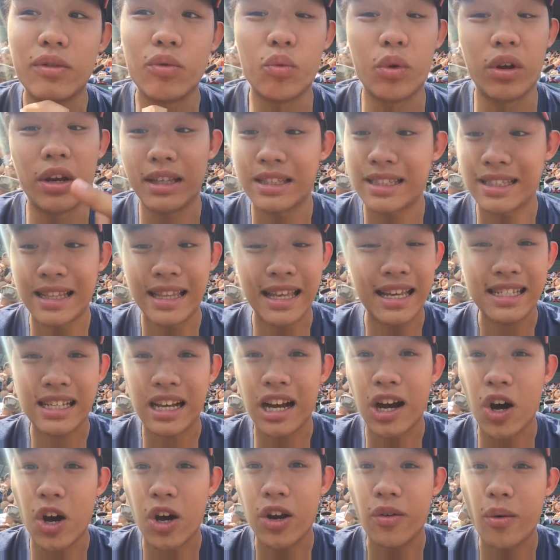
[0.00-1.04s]
when it's this
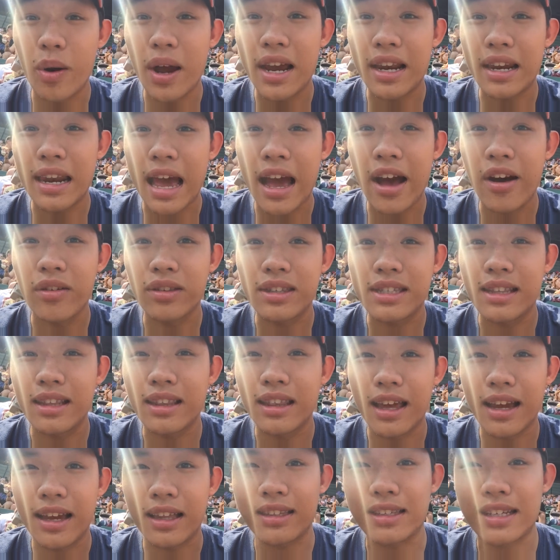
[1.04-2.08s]
hot right now,
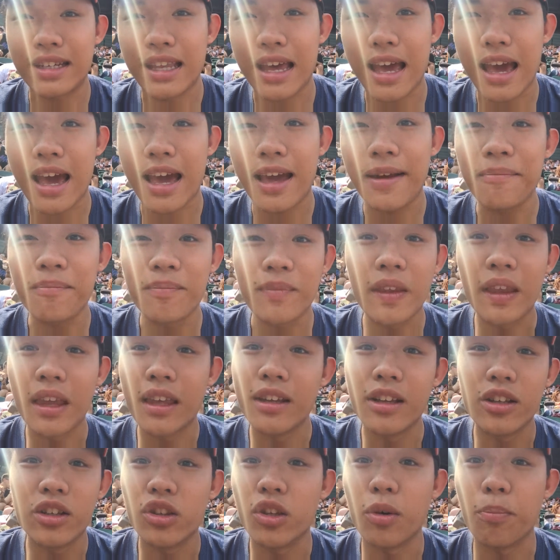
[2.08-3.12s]
like today,
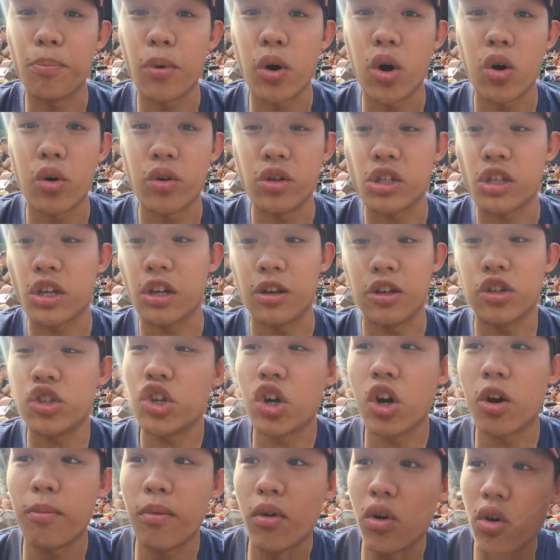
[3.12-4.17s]
the ball is gonna
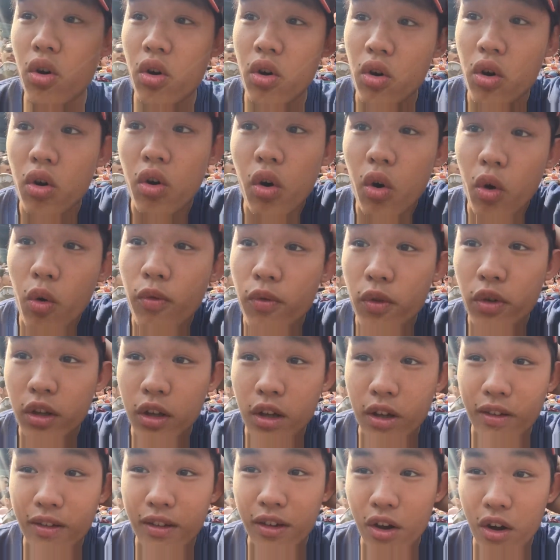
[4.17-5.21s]
jump all over
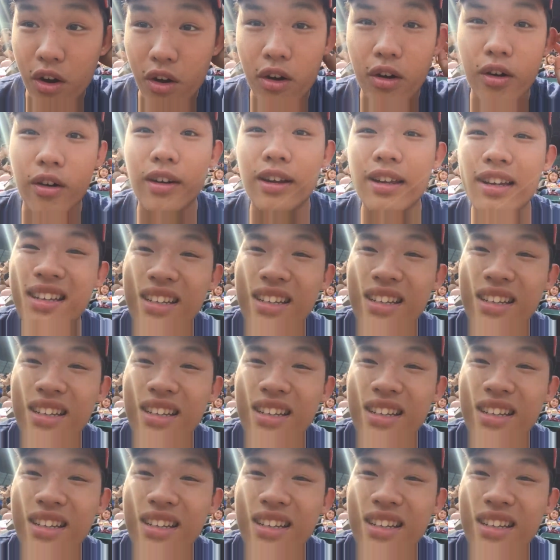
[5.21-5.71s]
the yard.